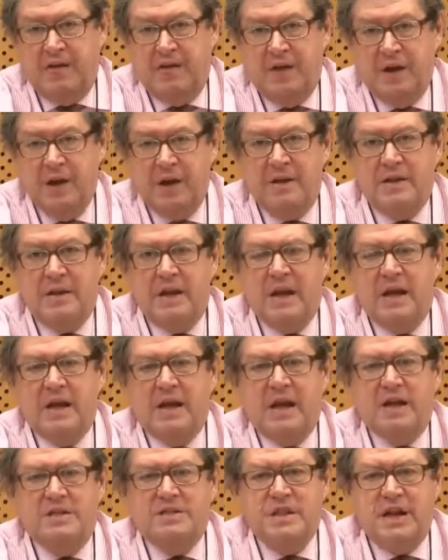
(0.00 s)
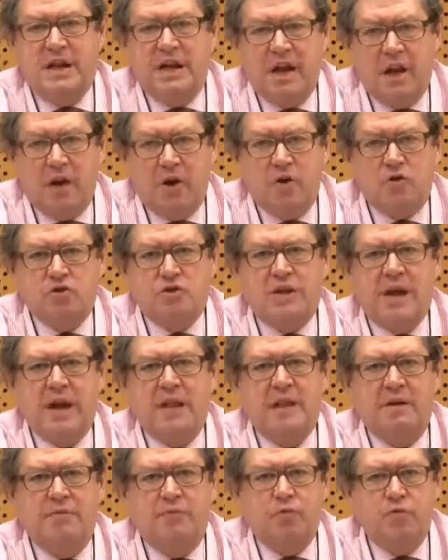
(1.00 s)
And number 3,
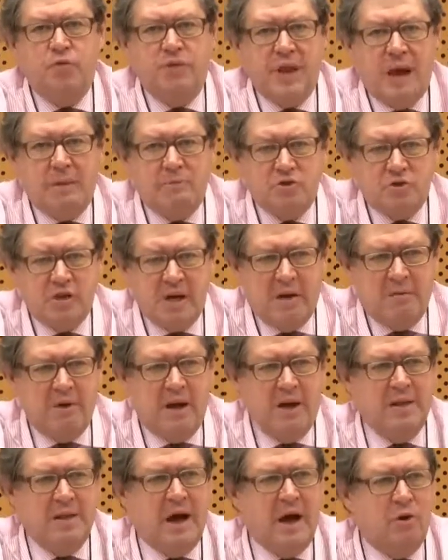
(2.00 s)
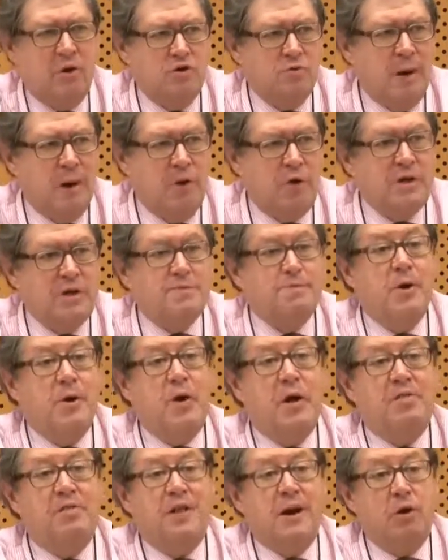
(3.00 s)
we need to demand that
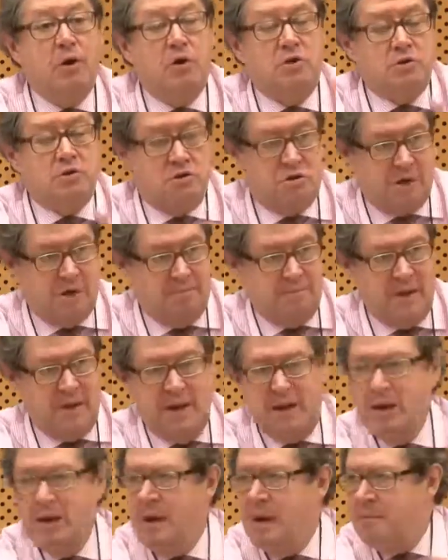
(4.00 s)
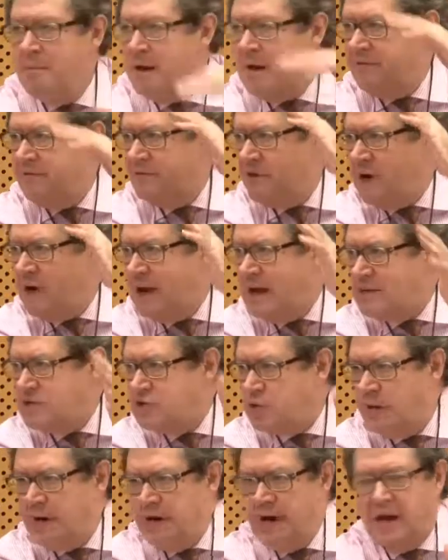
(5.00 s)
we share the truth about
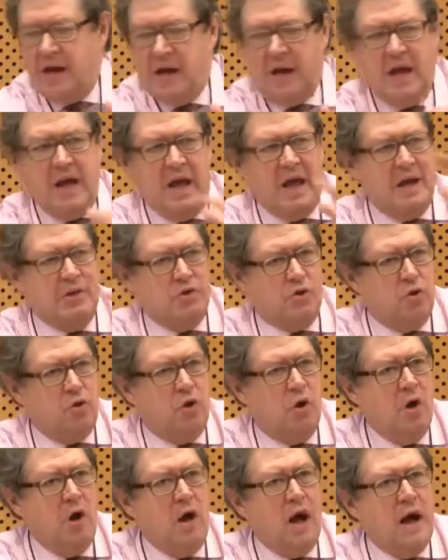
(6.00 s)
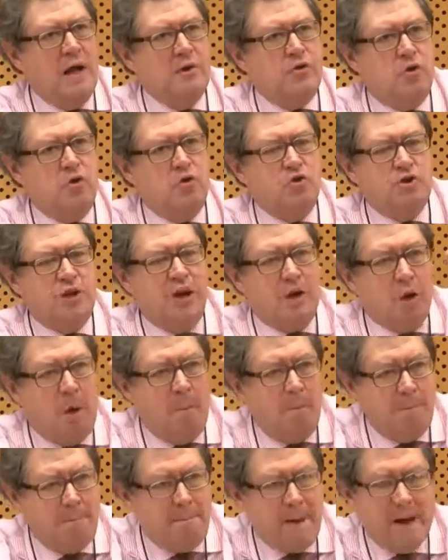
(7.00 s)
our values. But I'm
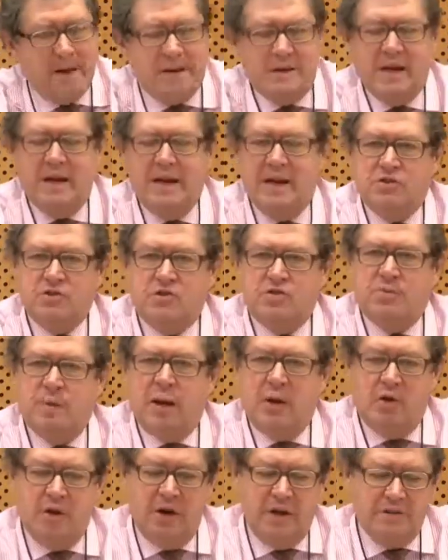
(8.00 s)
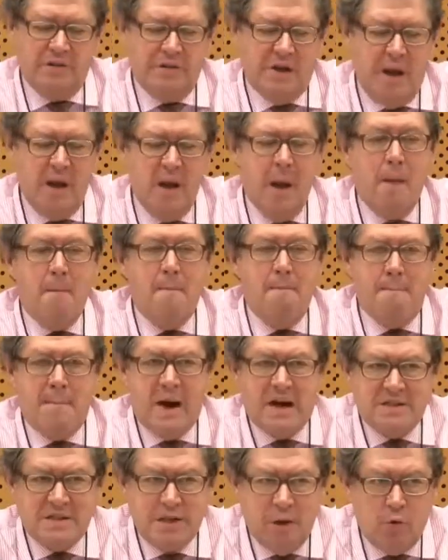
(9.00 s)
including everybody,
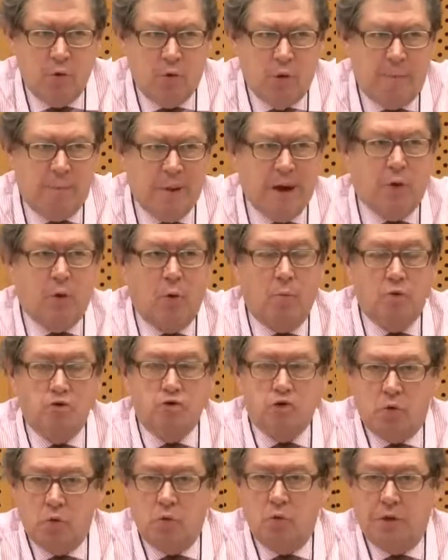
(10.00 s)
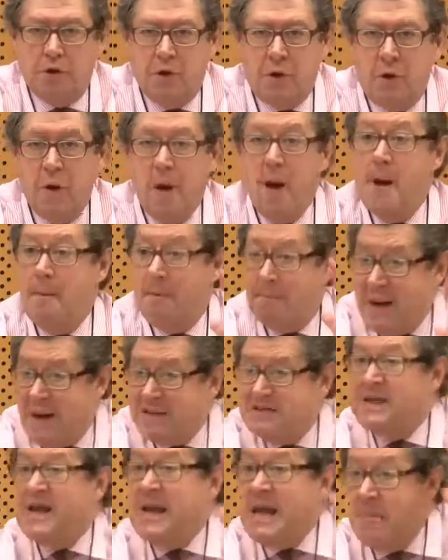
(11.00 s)
NGOs, everybody who shares these
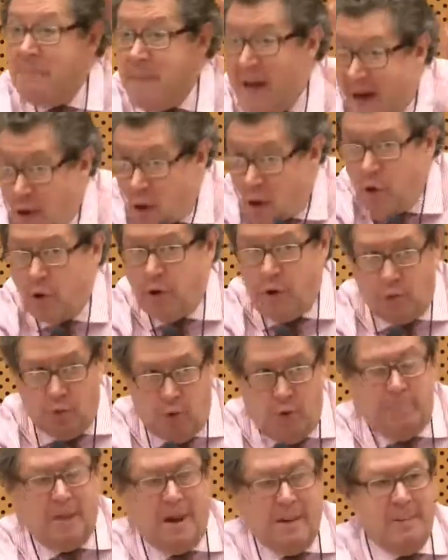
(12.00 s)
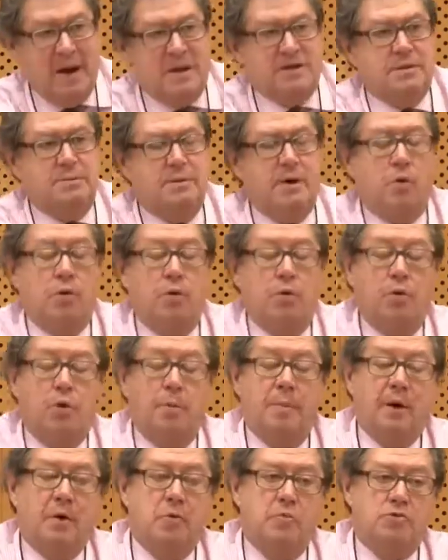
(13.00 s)
values of more Europe as a
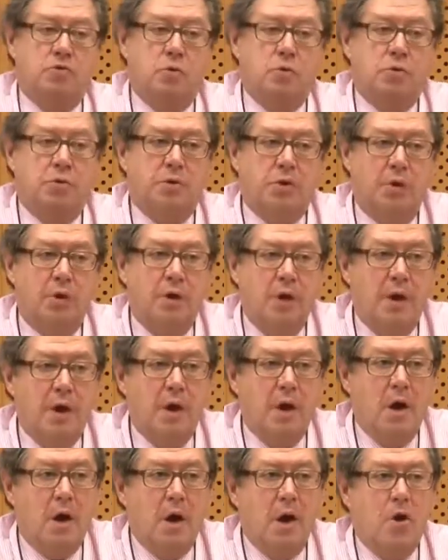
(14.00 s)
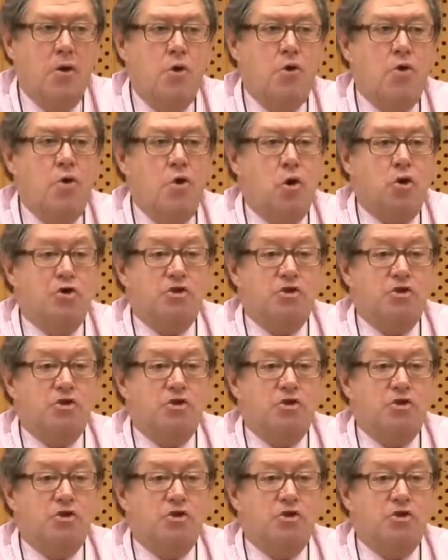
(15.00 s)
solution, and more and better Europe.